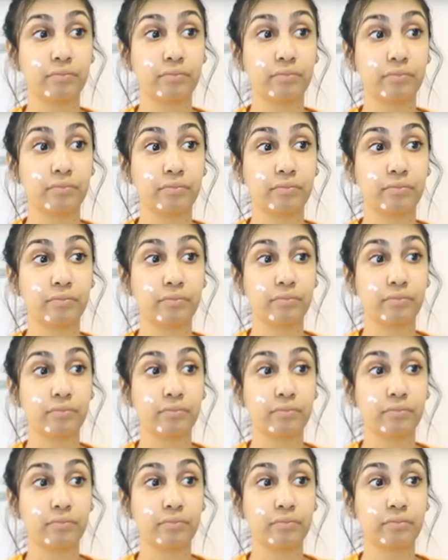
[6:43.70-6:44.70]

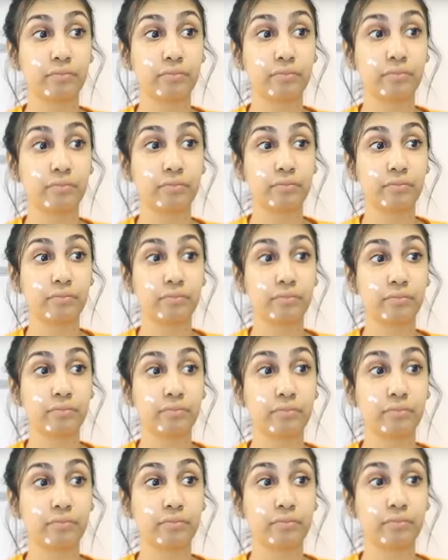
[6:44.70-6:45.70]

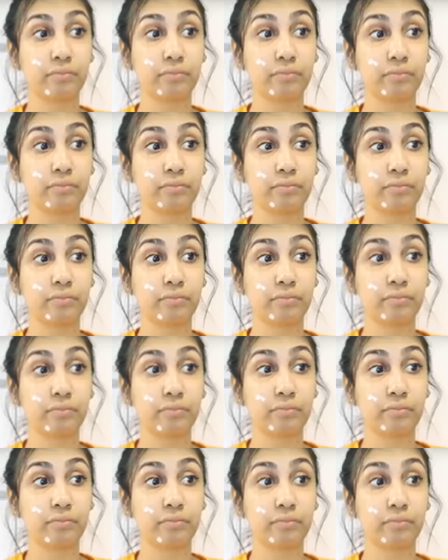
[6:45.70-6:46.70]

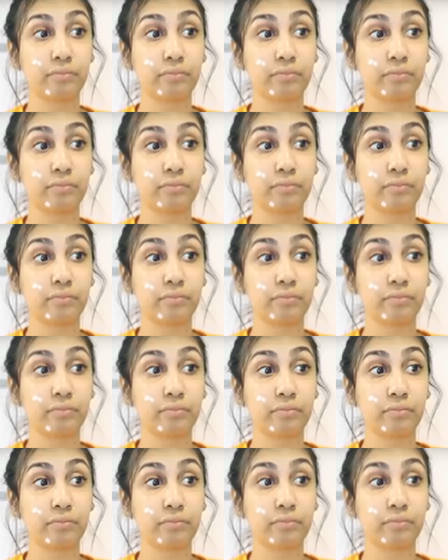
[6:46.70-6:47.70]

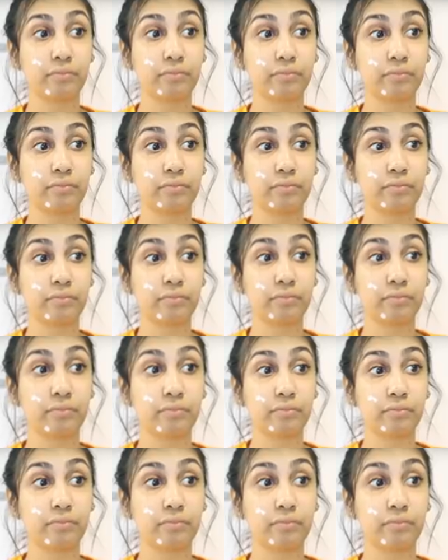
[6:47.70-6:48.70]

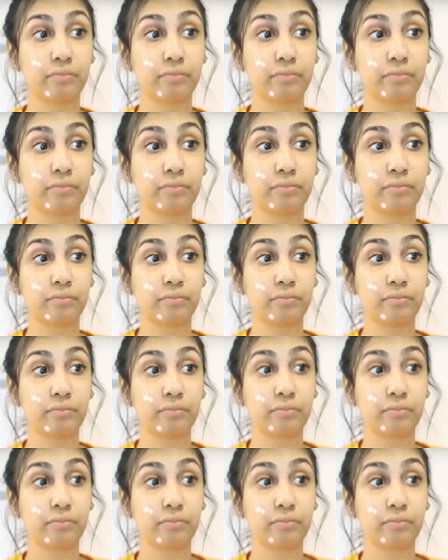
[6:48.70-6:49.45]
This person isn't speaking.